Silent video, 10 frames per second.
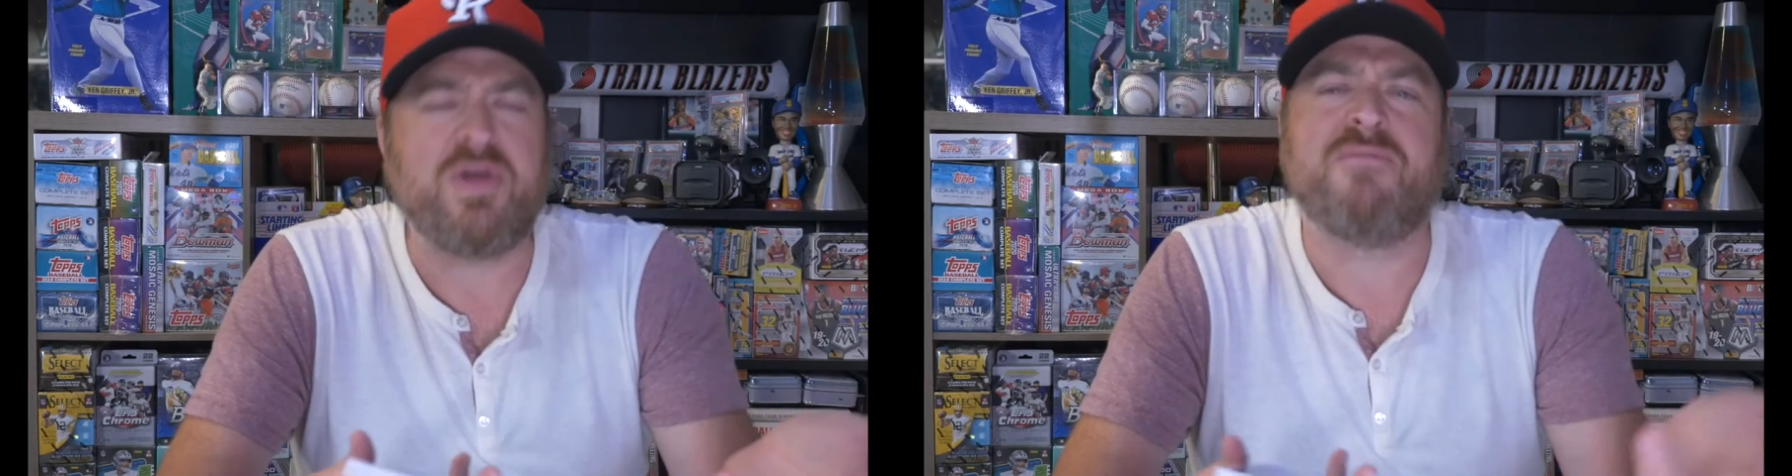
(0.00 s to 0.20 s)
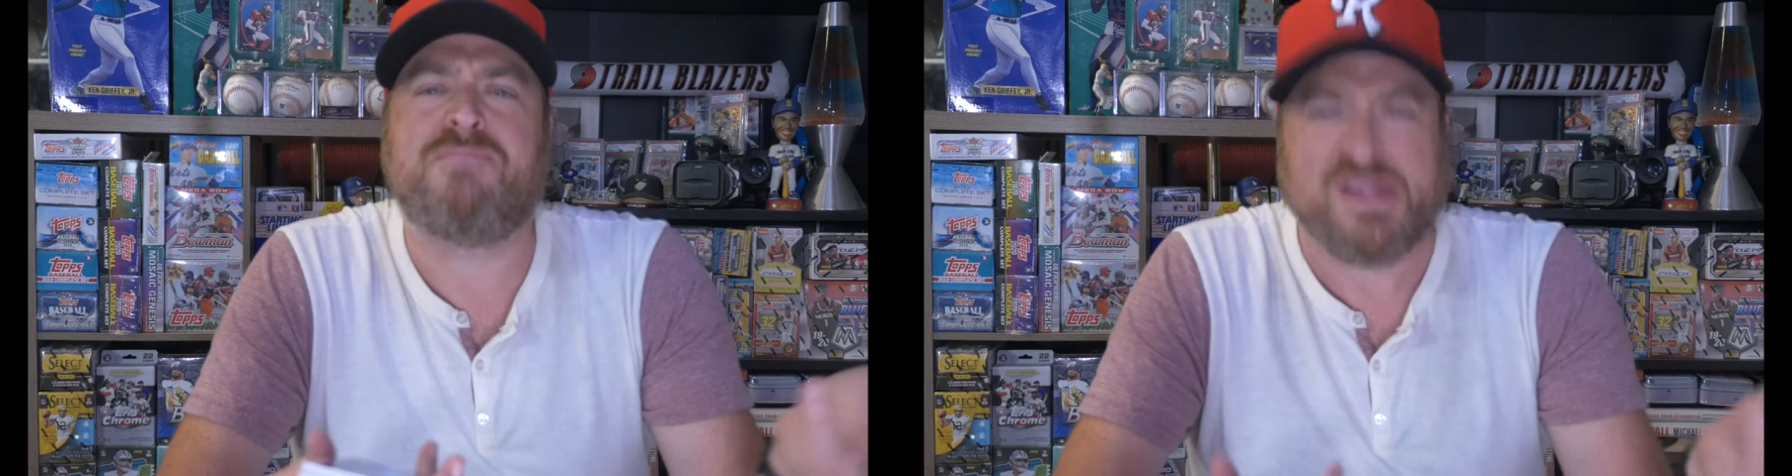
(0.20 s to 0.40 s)

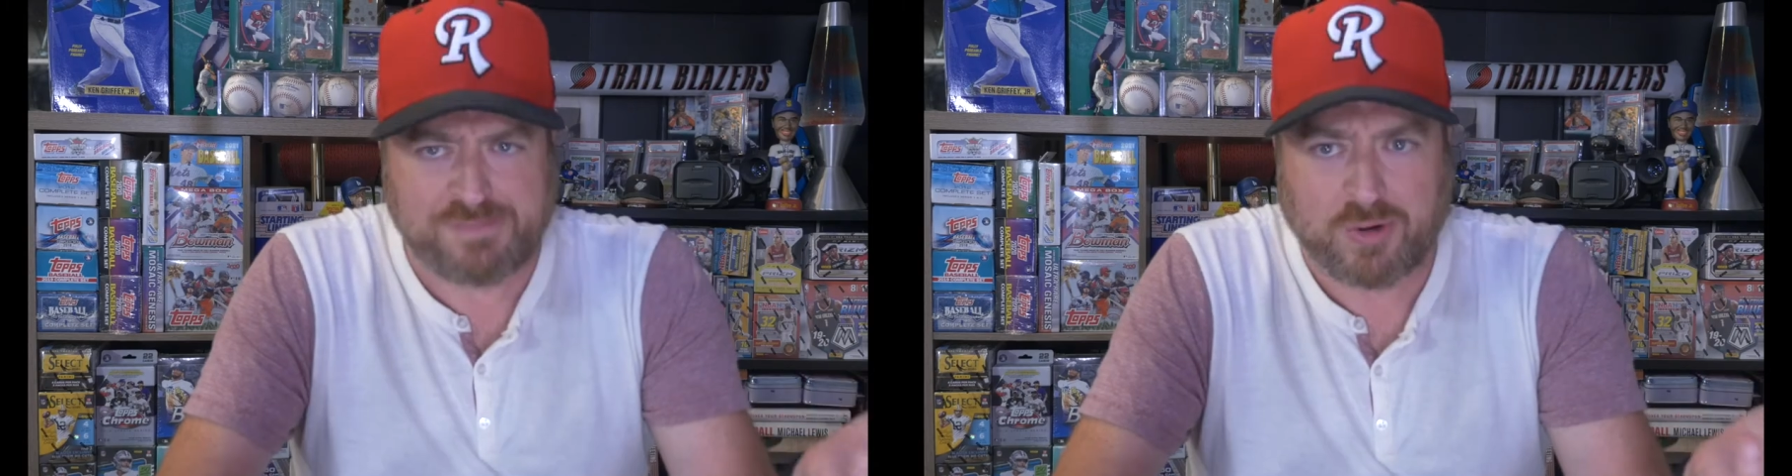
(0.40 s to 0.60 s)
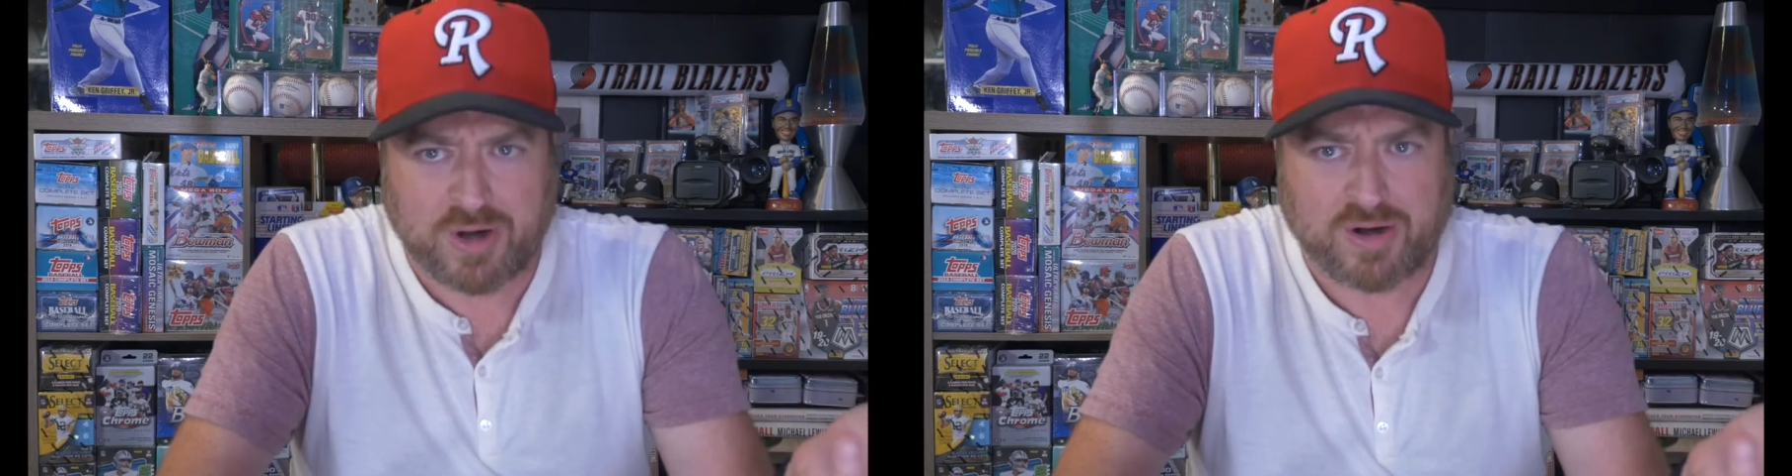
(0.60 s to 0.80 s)
We have
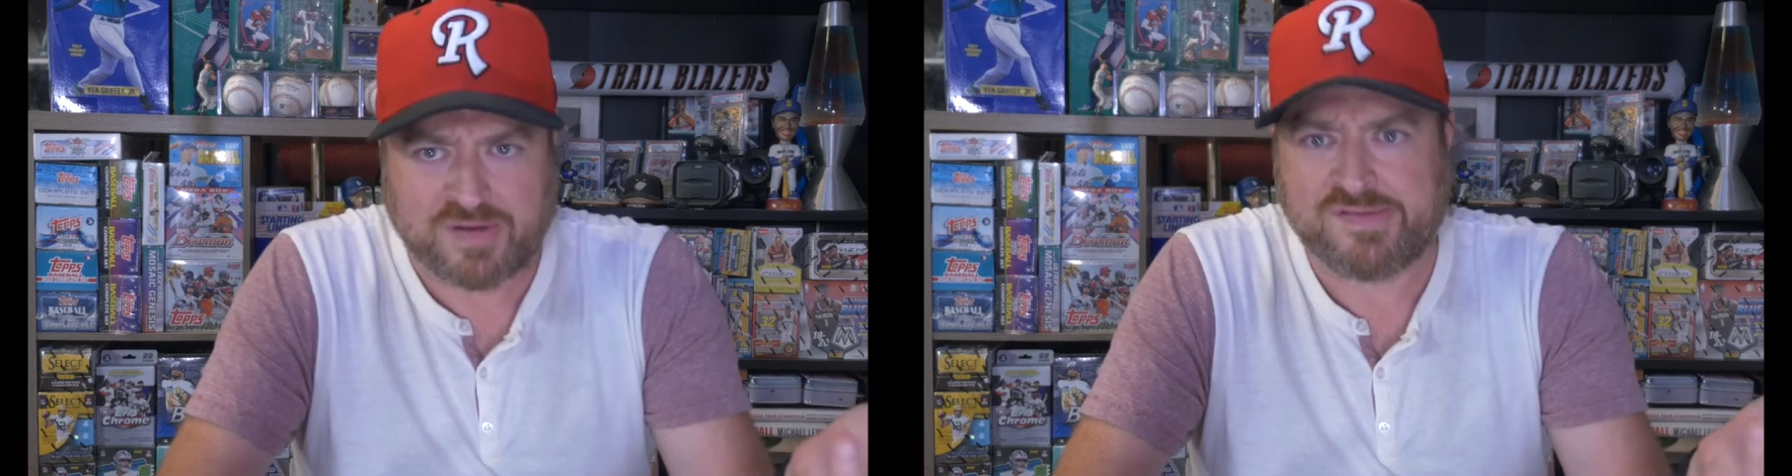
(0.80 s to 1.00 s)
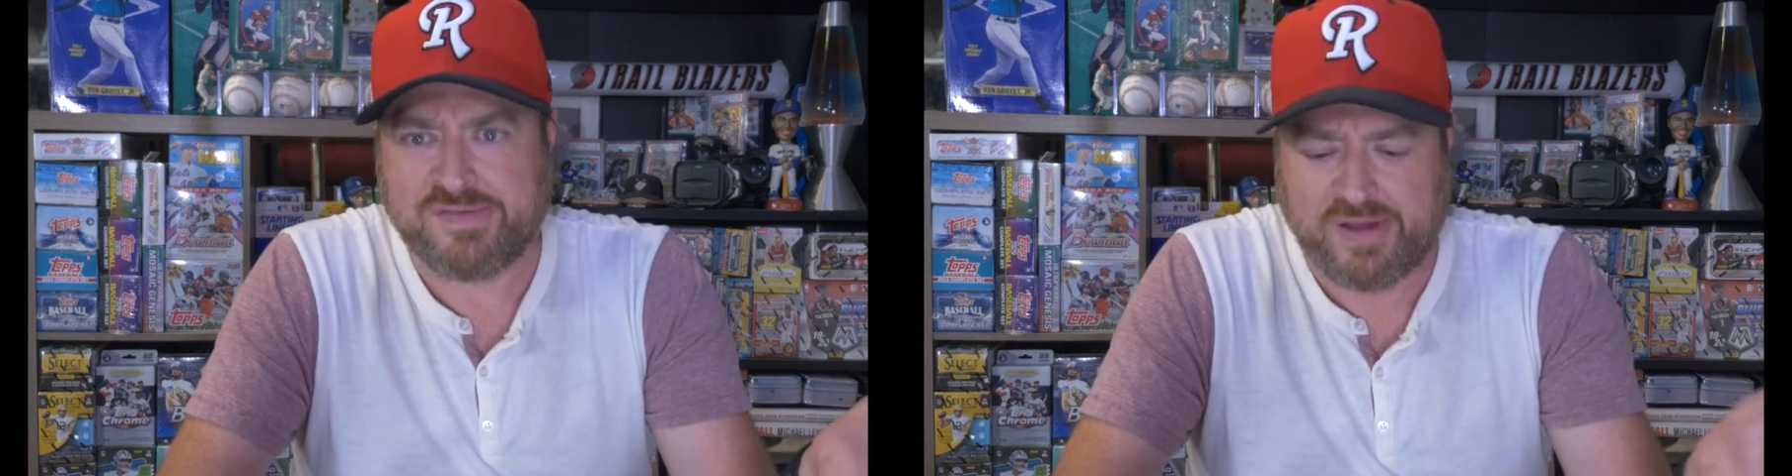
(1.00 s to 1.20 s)
baseball
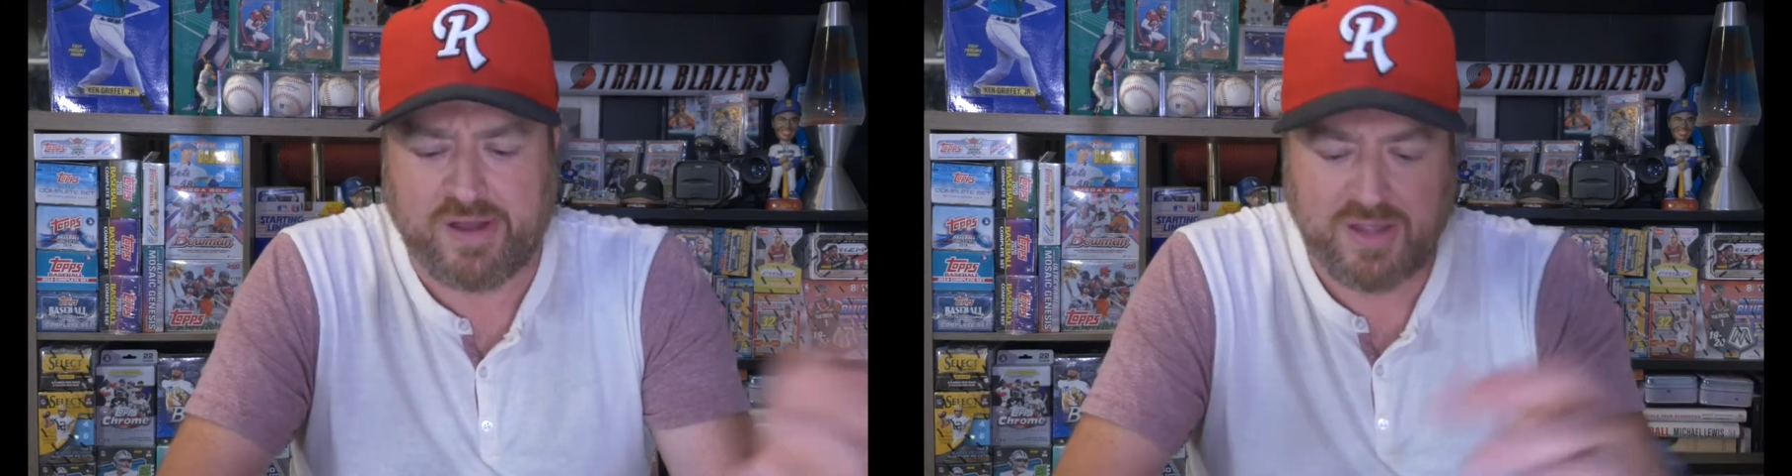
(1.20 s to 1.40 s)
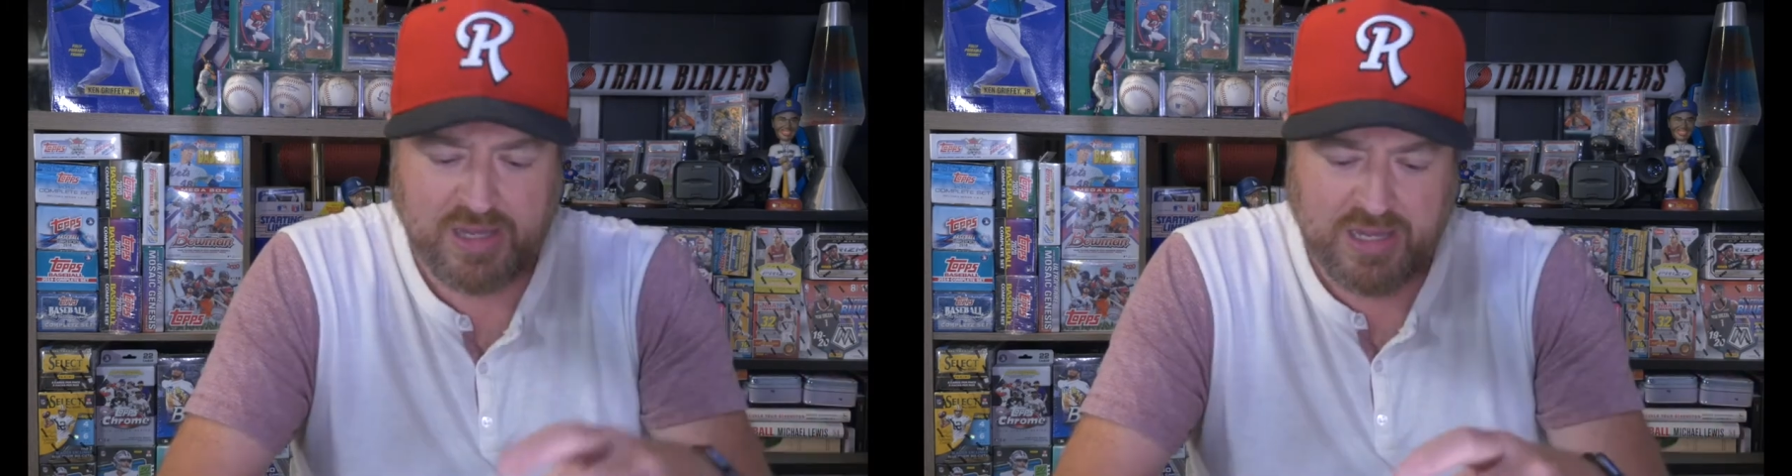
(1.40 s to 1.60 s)
cards. Duh.